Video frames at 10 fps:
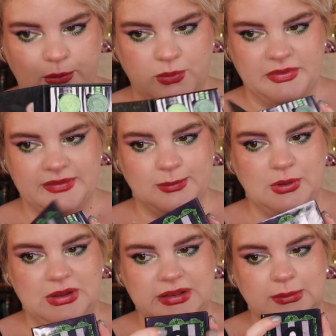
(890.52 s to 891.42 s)
with a
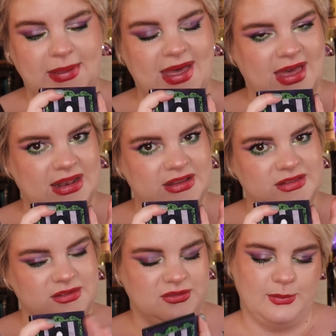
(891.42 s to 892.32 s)
small little
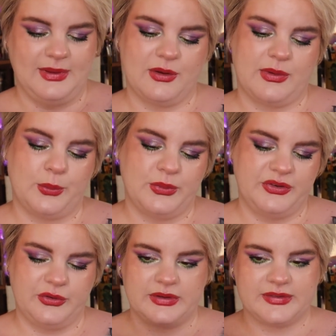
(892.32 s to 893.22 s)
palette to play around
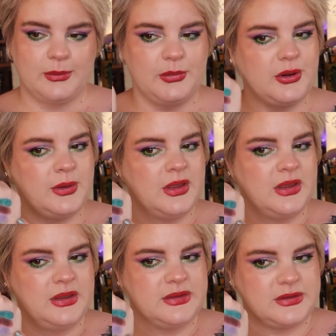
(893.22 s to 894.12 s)
with during summer.
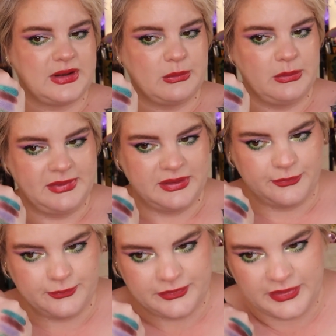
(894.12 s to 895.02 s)
So that will be
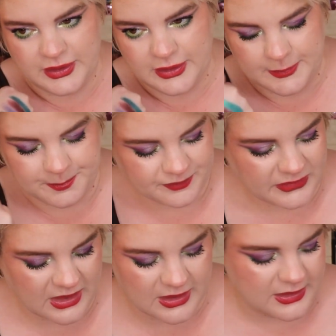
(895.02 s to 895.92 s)
the
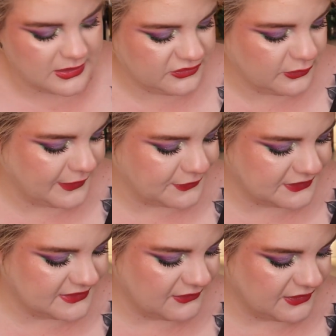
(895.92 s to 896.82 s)

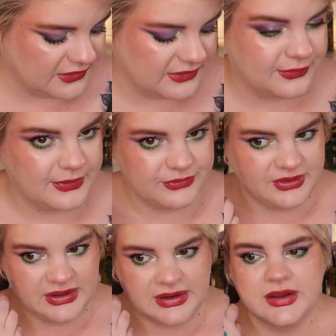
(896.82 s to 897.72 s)

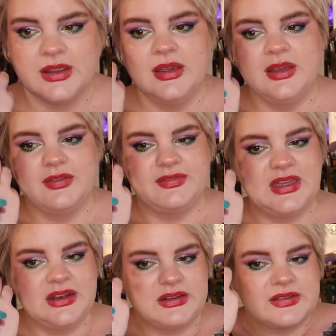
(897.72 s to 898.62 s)
2759.
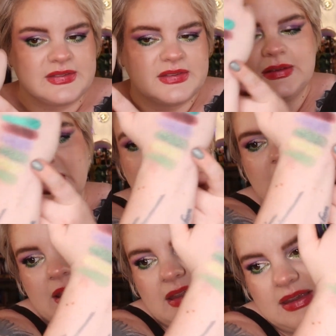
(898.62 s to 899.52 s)
Then this
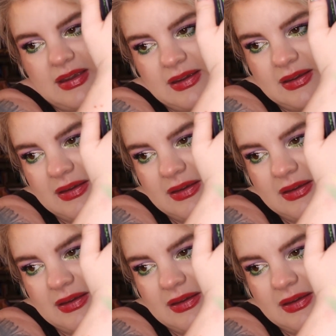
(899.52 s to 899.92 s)
like